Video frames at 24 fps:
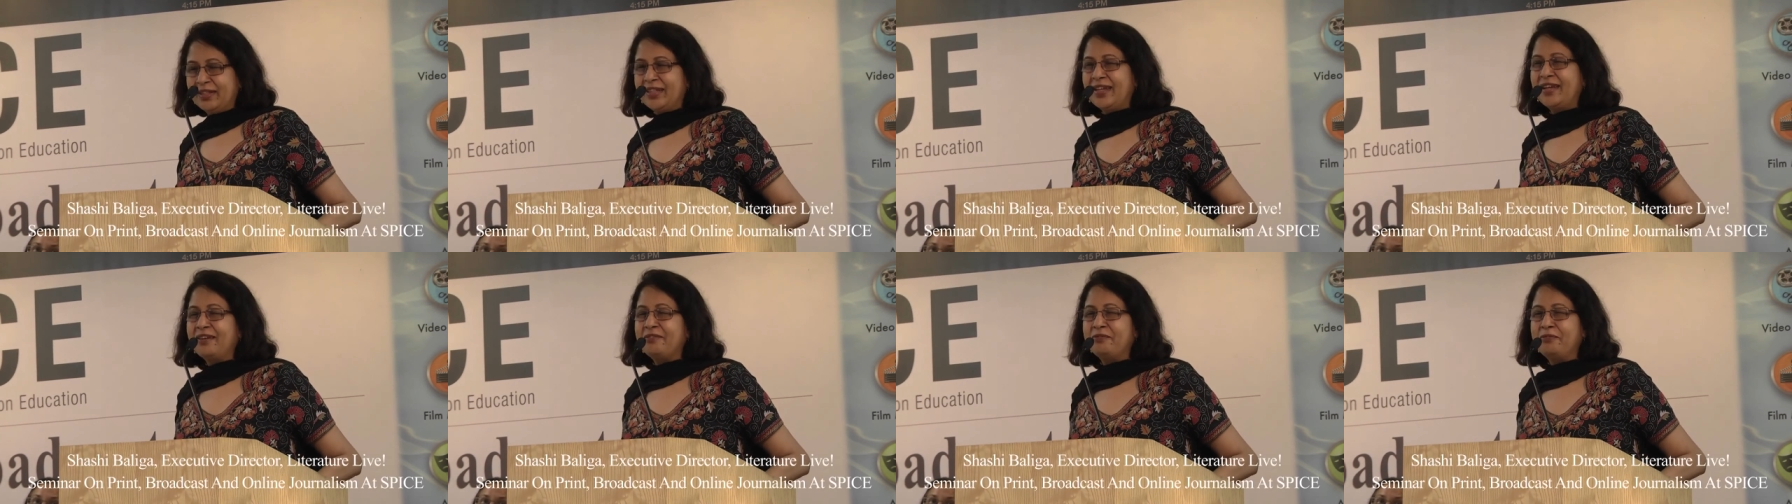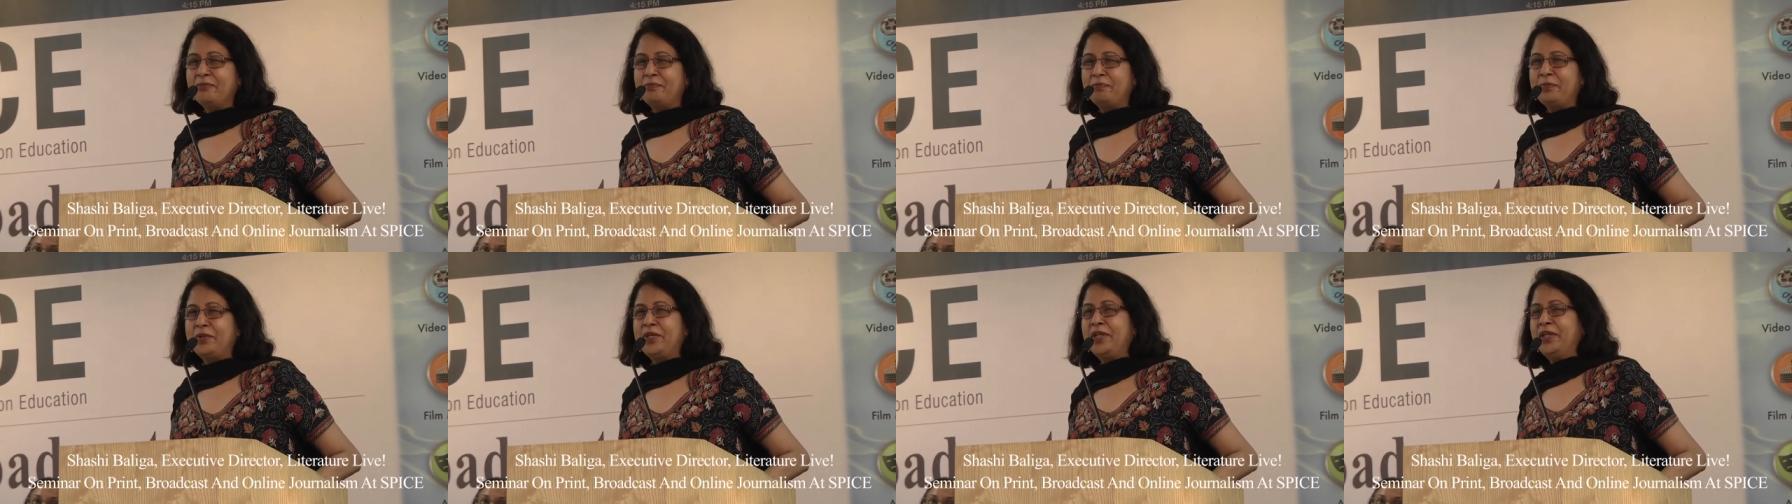they're
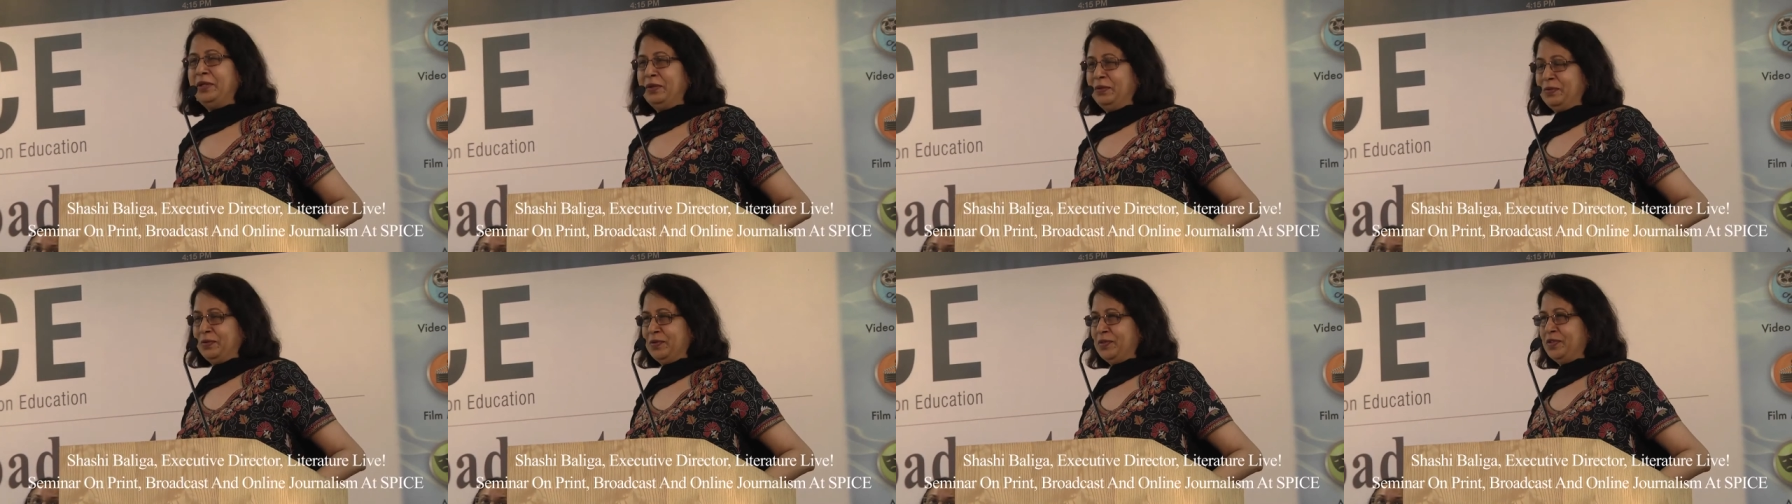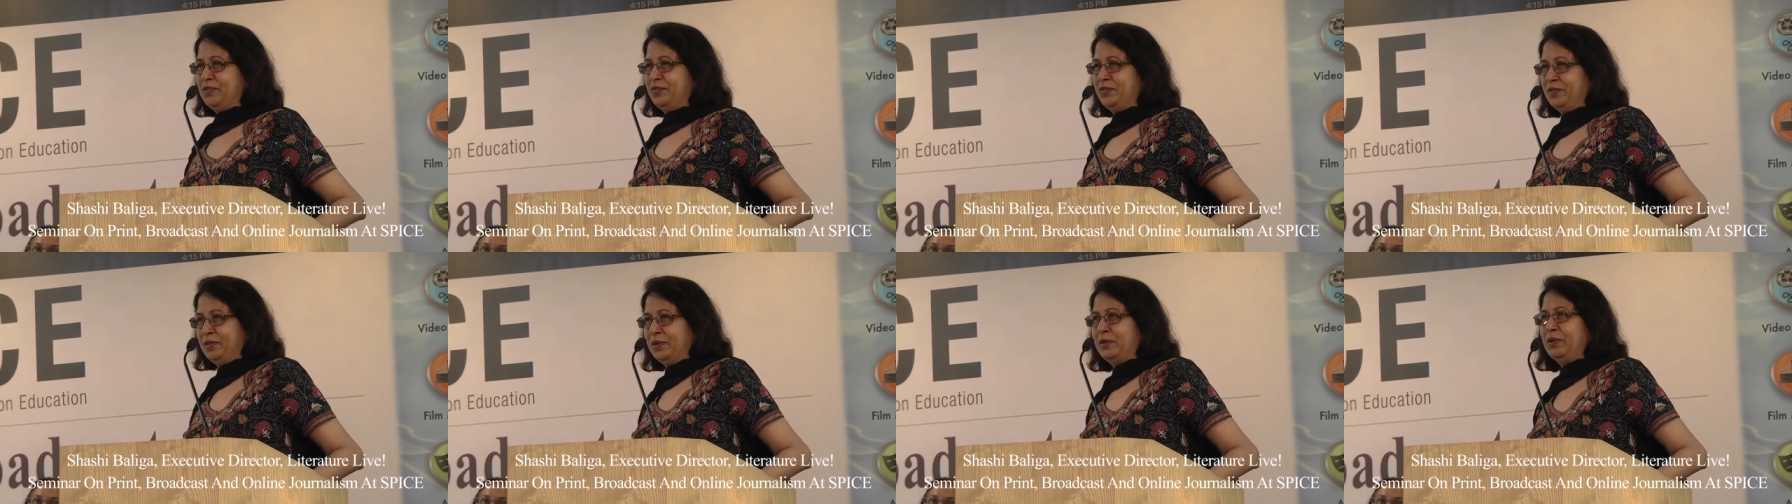pretty
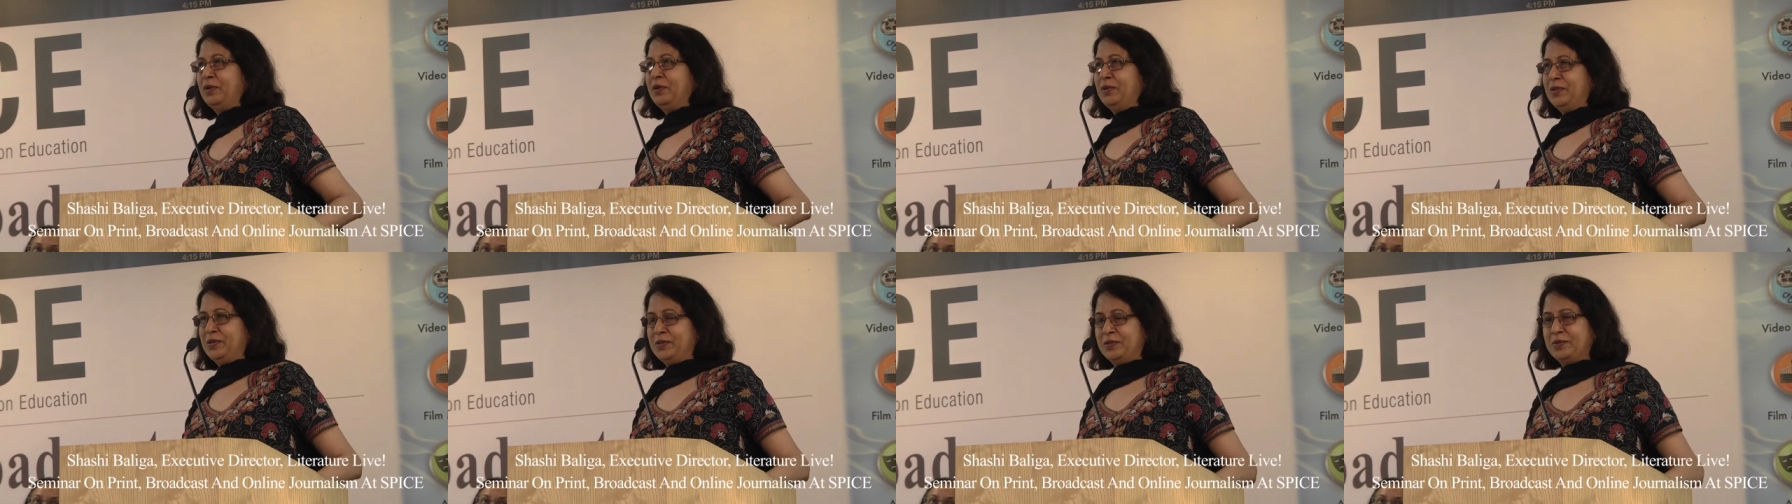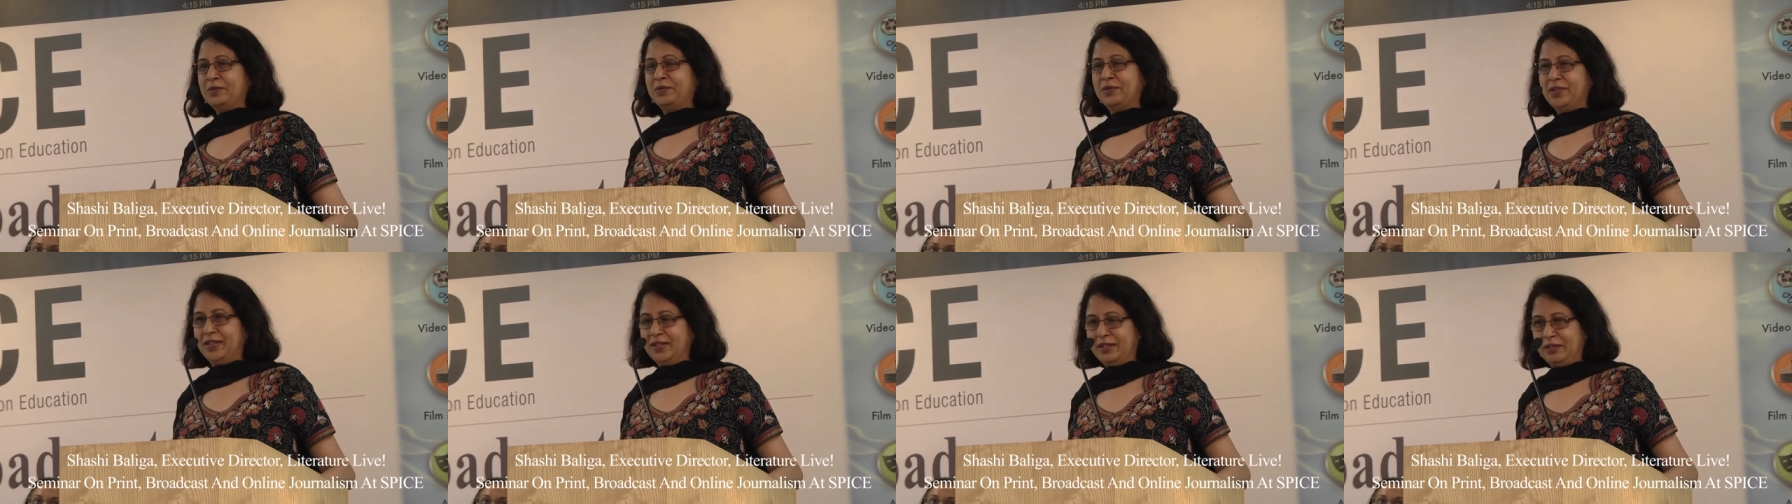useful
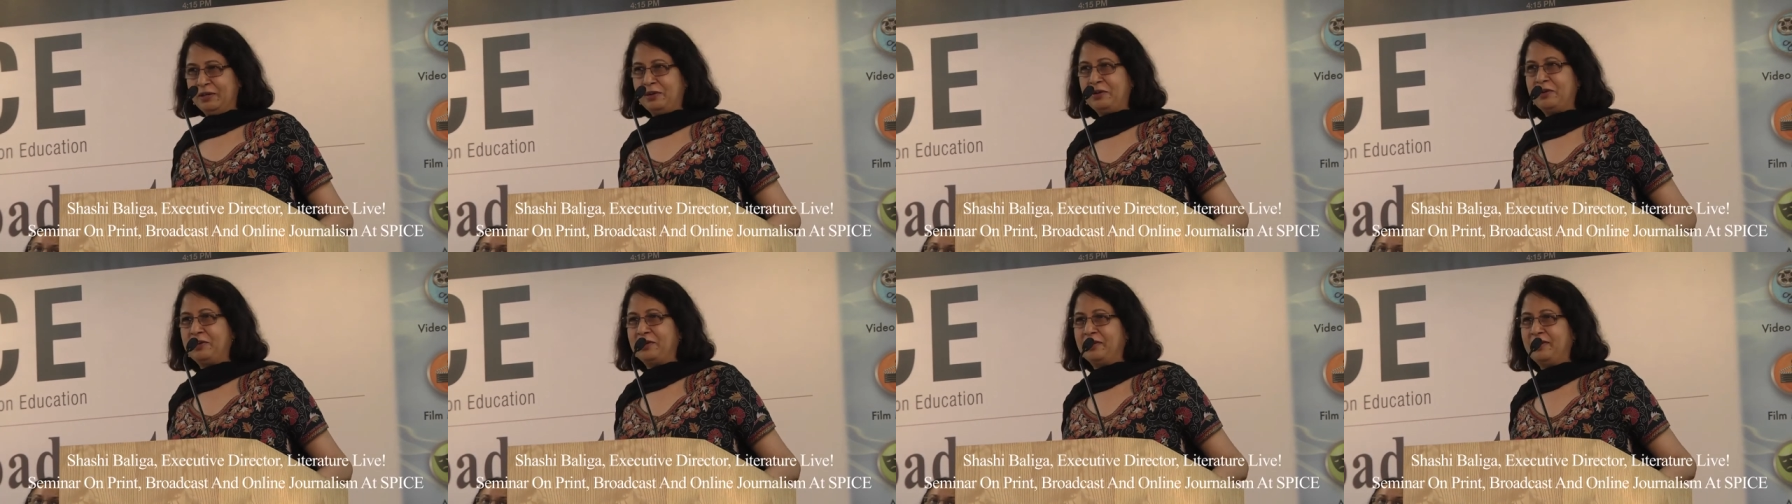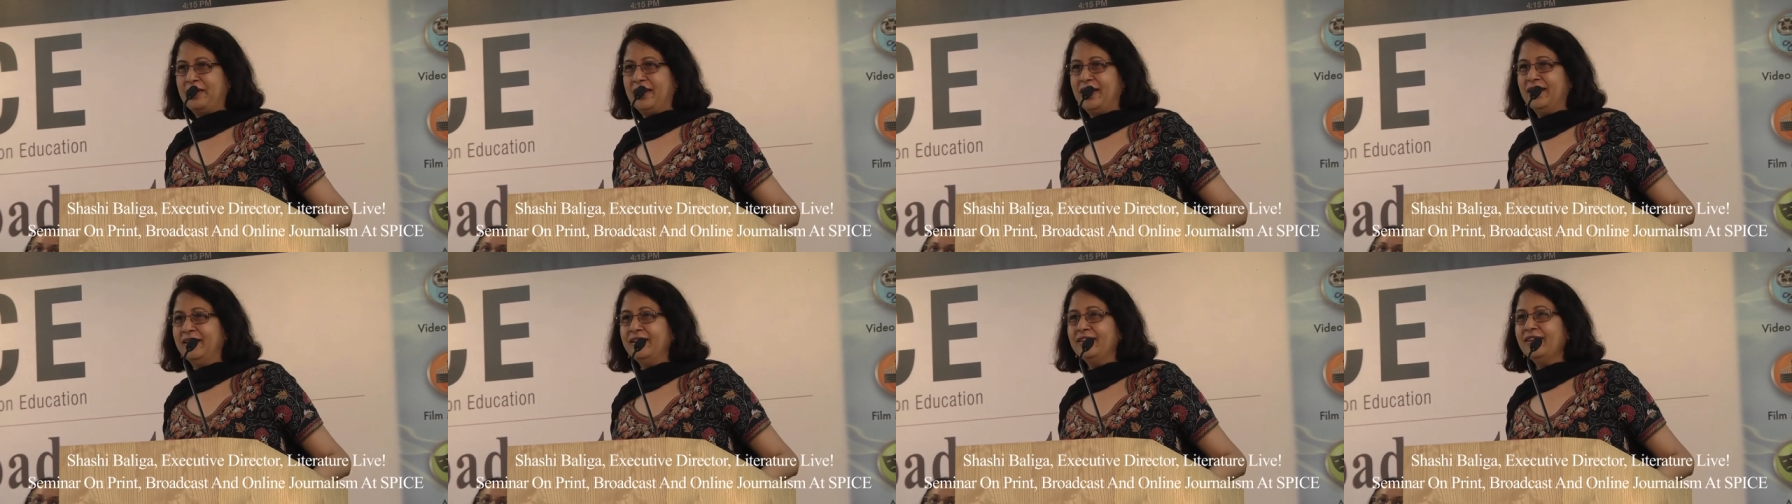also in the long
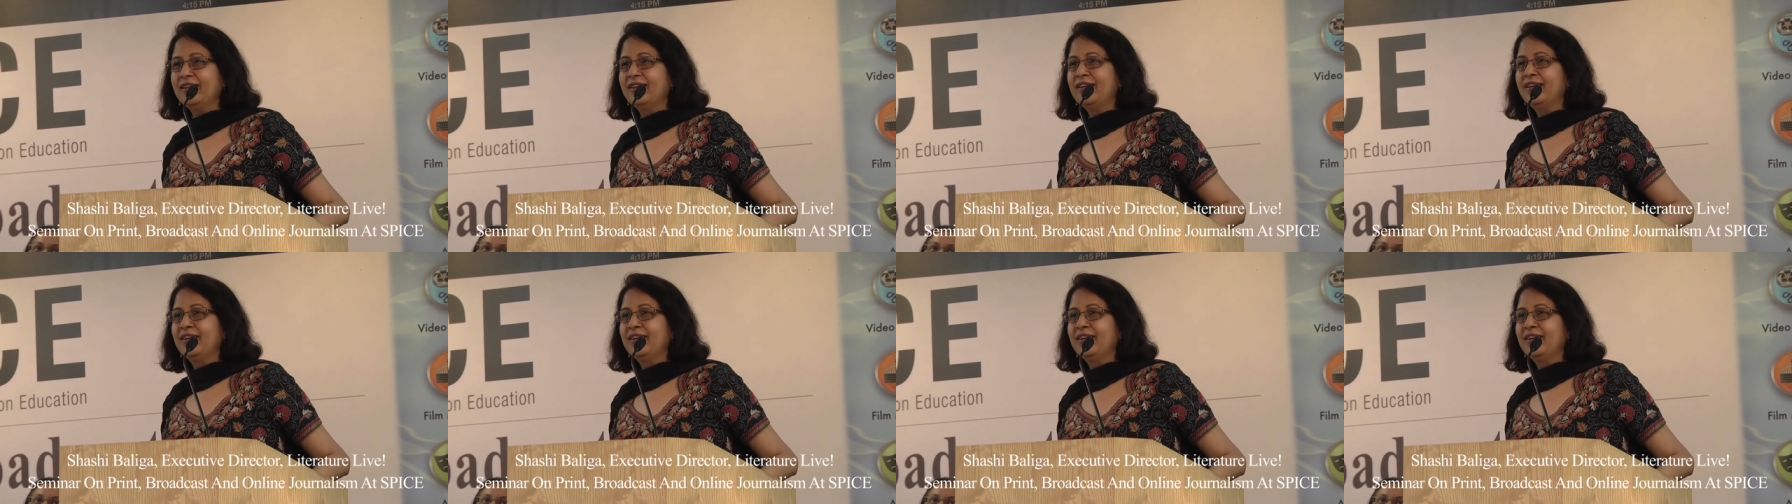run.